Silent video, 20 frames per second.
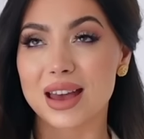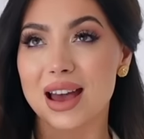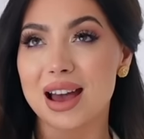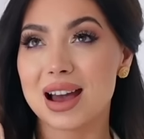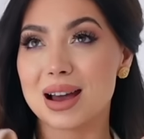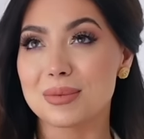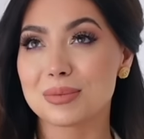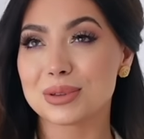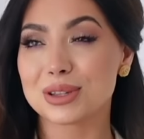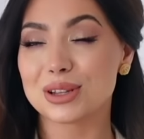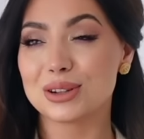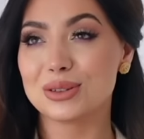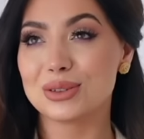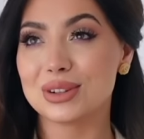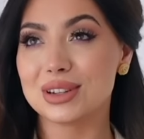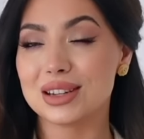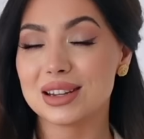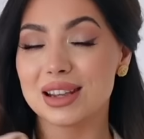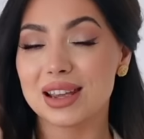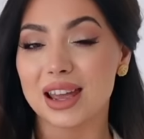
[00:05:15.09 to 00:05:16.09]

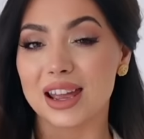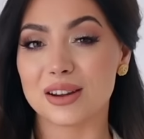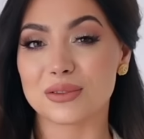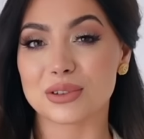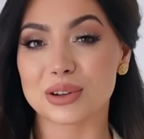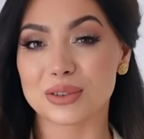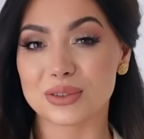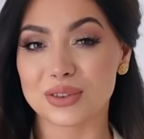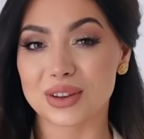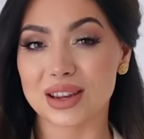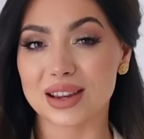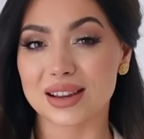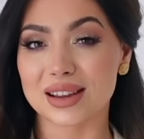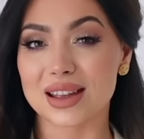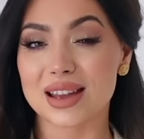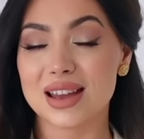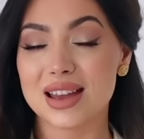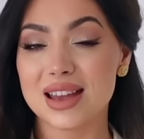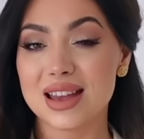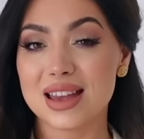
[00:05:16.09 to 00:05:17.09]
absolutely everything.